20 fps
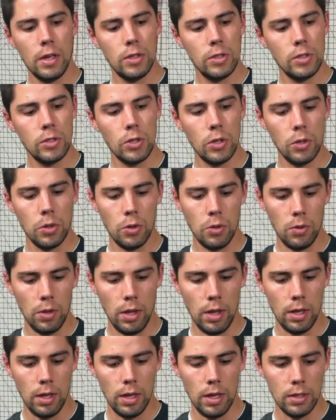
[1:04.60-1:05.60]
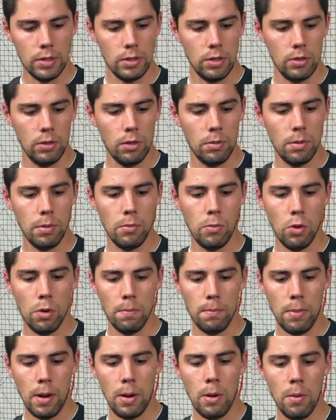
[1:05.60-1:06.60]
so it gets a little bit more
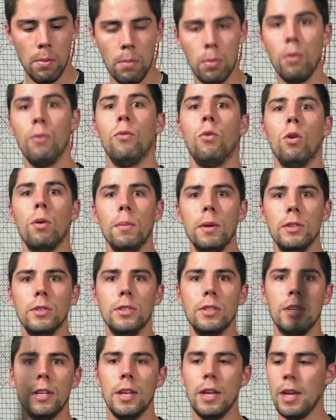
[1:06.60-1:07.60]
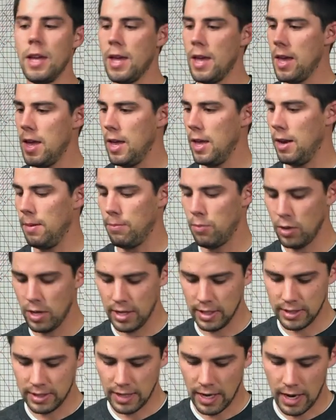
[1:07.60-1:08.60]
performance. I'm pretty
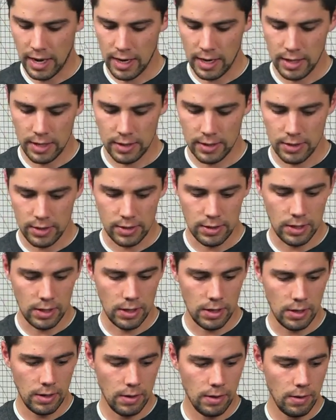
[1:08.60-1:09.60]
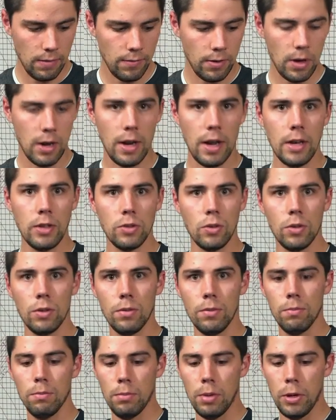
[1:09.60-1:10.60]
excited. This is a very nice
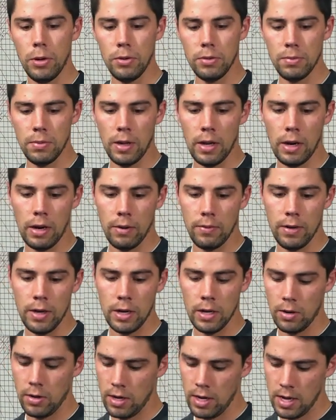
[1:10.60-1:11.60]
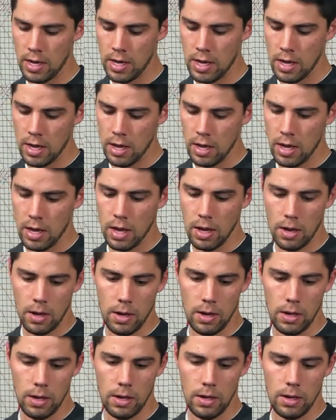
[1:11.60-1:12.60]
bow. It's made out of hickory,
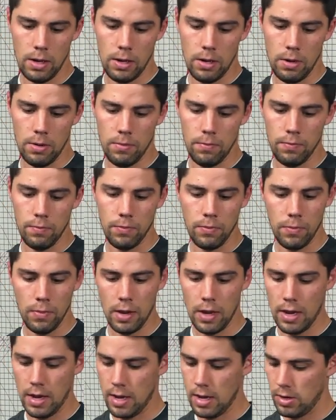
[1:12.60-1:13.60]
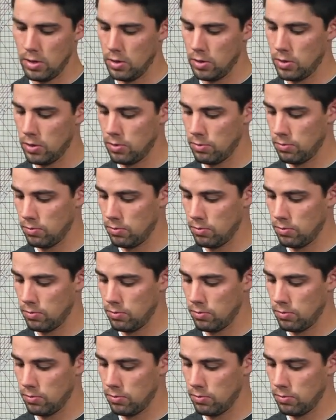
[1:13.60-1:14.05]
and